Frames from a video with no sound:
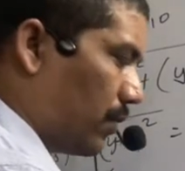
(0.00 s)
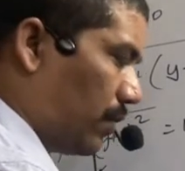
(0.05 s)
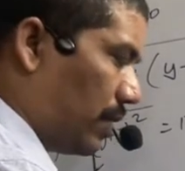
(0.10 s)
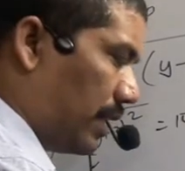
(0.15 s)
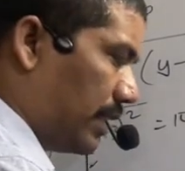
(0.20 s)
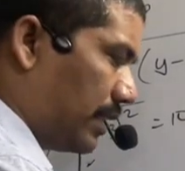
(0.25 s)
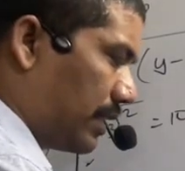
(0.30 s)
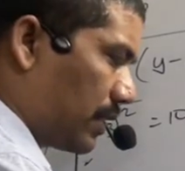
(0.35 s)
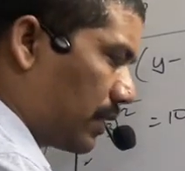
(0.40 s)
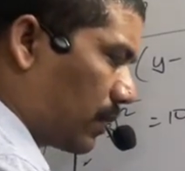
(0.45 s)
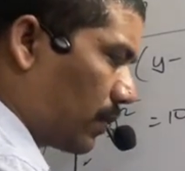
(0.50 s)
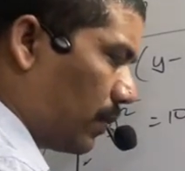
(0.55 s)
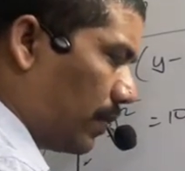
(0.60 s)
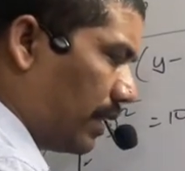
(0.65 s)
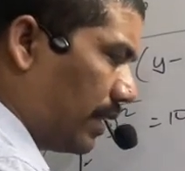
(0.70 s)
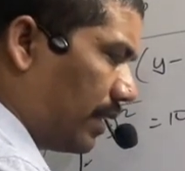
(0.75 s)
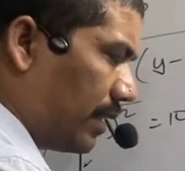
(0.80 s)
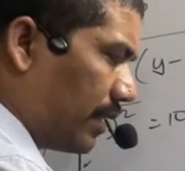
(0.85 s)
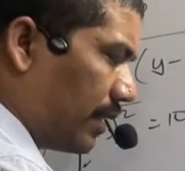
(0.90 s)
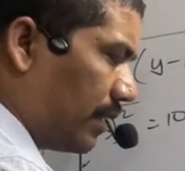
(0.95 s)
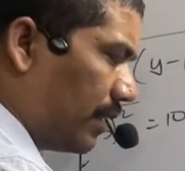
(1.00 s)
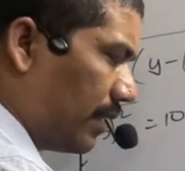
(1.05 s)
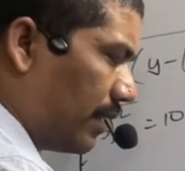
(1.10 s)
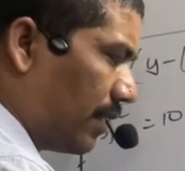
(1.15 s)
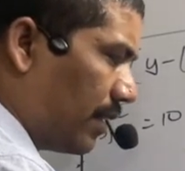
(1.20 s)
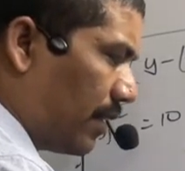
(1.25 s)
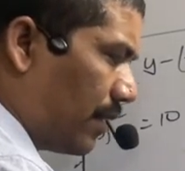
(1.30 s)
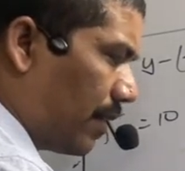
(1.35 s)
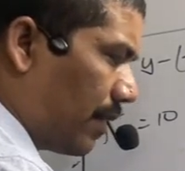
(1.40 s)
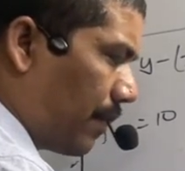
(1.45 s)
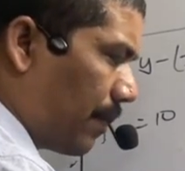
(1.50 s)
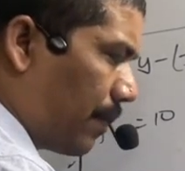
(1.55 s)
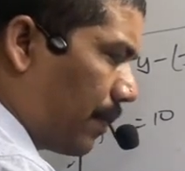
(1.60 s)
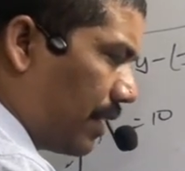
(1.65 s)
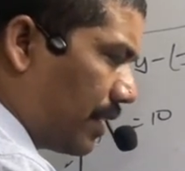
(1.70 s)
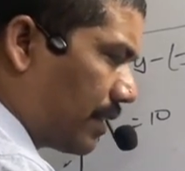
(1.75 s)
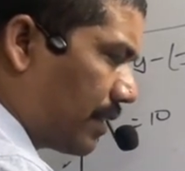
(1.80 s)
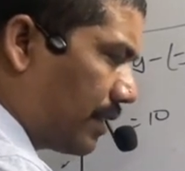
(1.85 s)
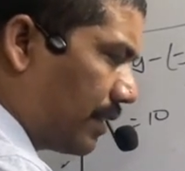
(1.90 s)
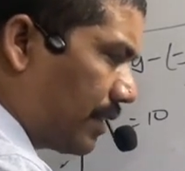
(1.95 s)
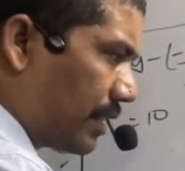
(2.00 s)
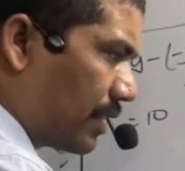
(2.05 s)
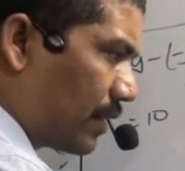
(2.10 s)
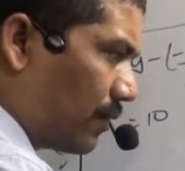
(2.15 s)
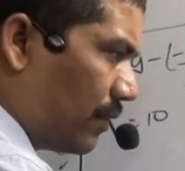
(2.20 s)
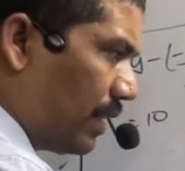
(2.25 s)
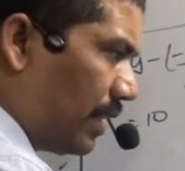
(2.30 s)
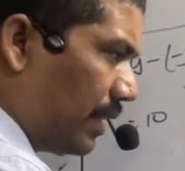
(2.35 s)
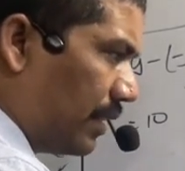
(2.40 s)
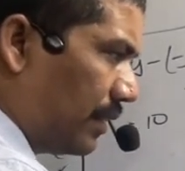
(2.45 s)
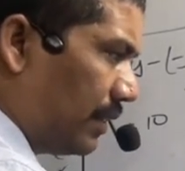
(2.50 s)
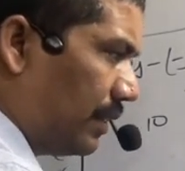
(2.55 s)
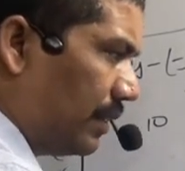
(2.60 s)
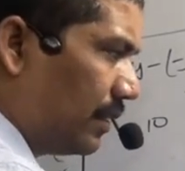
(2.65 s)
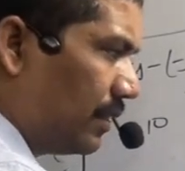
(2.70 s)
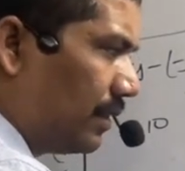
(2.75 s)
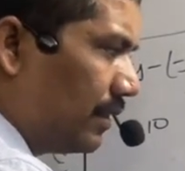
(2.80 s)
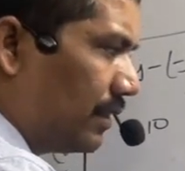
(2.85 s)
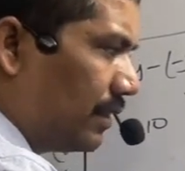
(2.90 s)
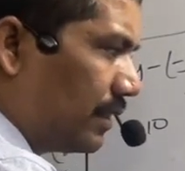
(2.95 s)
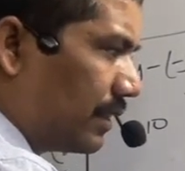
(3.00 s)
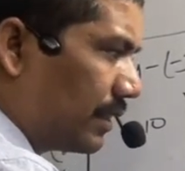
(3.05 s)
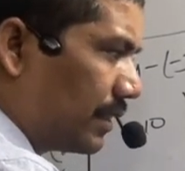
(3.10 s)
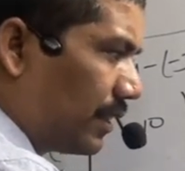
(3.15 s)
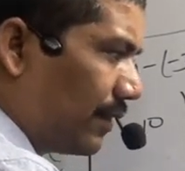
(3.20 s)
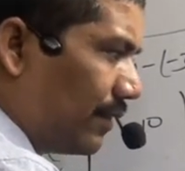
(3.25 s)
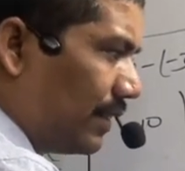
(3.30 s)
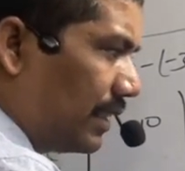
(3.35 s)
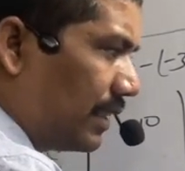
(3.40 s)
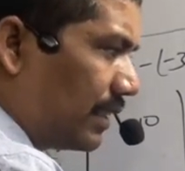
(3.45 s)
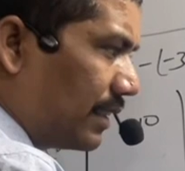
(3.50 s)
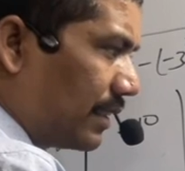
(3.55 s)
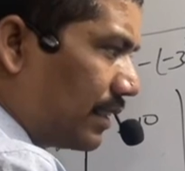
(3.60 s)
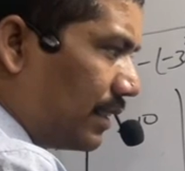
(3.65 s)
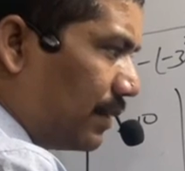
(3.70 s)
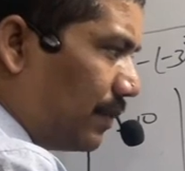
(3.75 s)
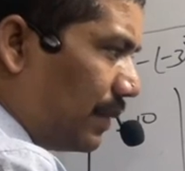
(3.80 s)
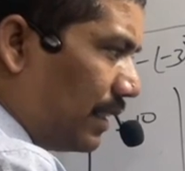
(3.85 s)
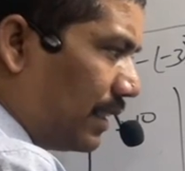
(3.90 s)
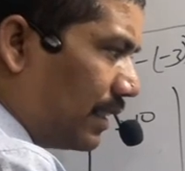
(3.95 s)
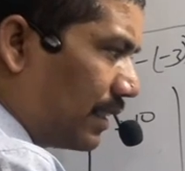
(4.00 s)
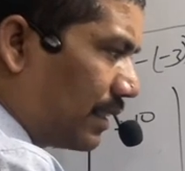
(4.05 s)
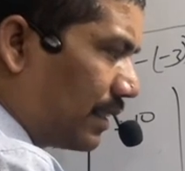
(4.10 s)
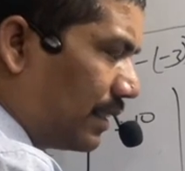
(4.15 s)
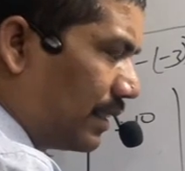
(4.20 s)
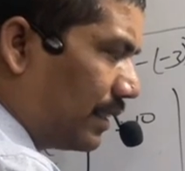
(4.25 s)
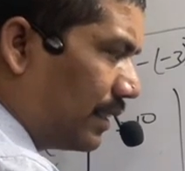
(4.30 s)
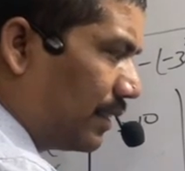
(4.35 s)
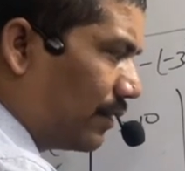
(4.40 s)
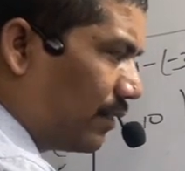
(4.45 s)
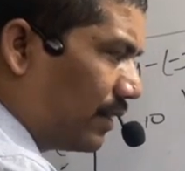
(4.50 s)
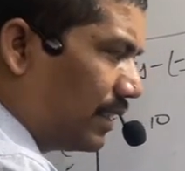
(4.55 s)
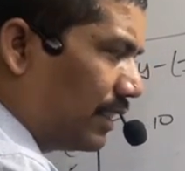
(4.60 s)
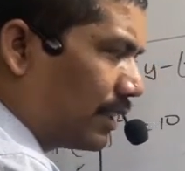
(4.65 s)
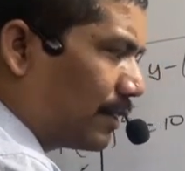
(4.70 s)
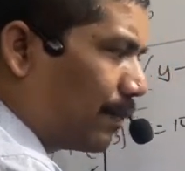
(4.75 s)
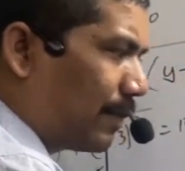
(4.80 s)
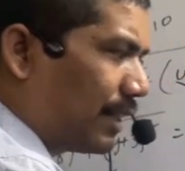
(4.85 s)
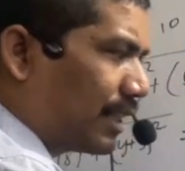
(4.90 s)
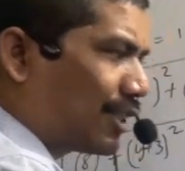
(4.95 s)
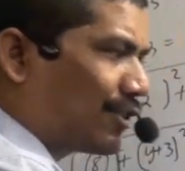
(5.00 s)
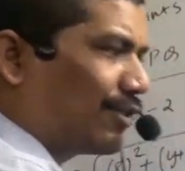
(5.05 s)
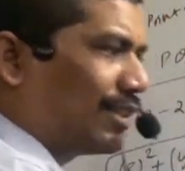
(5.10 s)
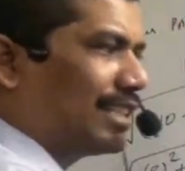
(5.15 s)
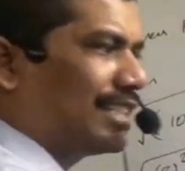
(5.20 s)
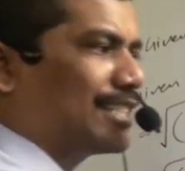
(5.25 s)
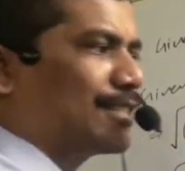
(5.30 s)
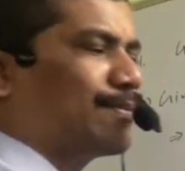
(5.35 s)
y square plus 6y, 73 minus 100. One is plus, one is